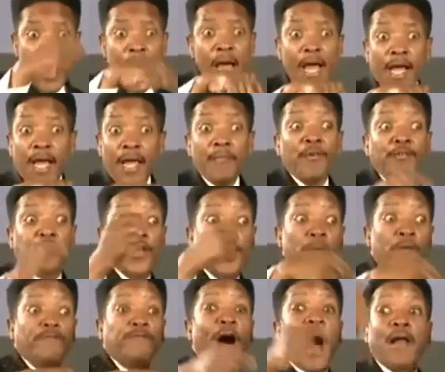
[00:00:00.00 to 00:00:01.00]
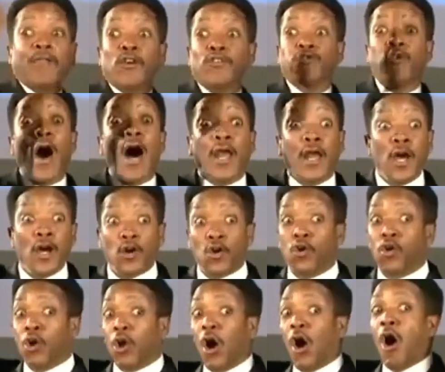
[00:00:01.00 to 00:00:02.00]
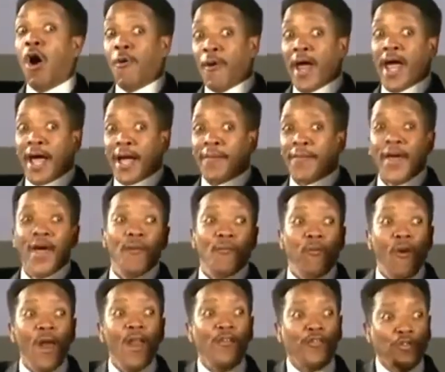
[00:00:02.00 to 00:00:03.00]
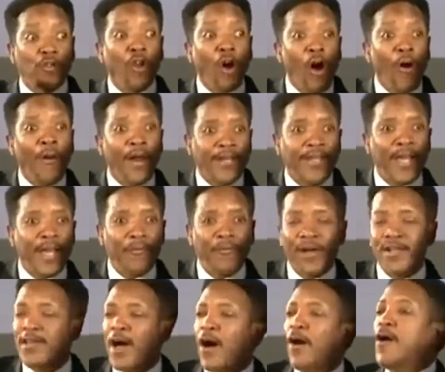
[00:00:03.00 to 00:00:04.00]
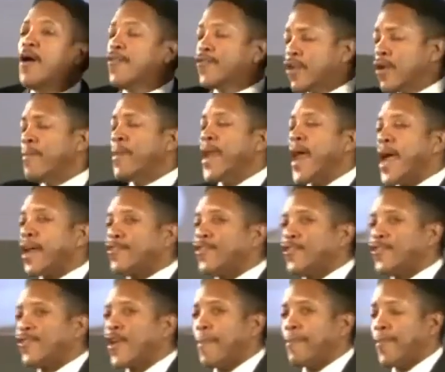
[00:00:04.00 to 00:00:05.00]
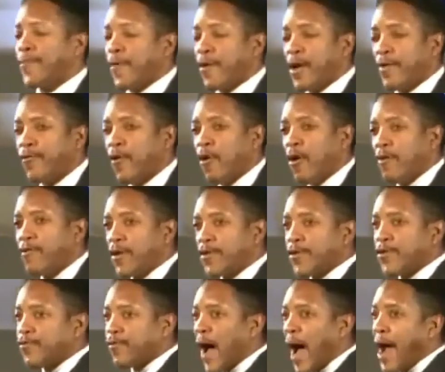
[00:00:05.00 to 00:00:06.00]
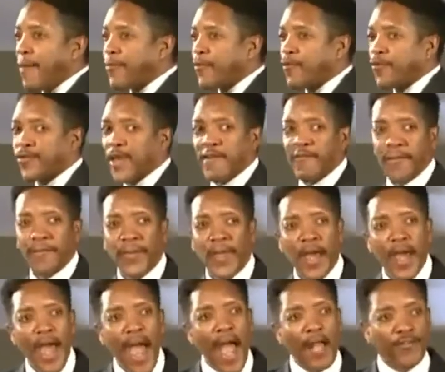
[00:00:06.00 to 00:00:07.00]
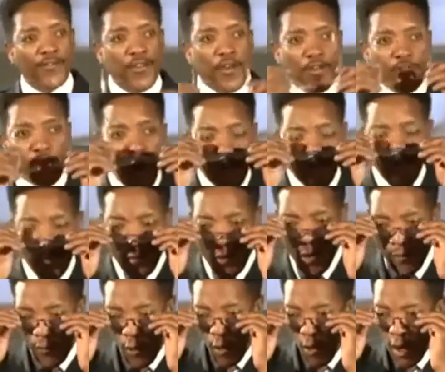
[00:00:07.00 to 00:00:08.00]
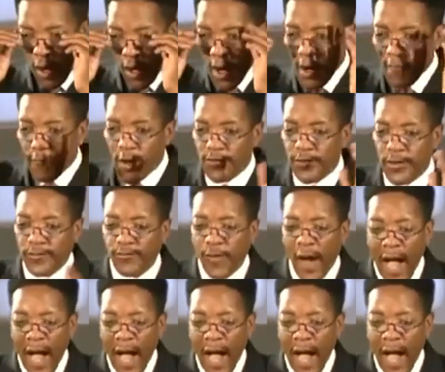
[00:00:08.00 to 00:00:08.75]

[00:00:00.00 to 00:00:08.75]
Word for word: Name is dealing with father's what? Glory. What is glory dealing with, though? Turn me to Exodus chapter 34, verses 5 through 7. Exodus chapter 34, verses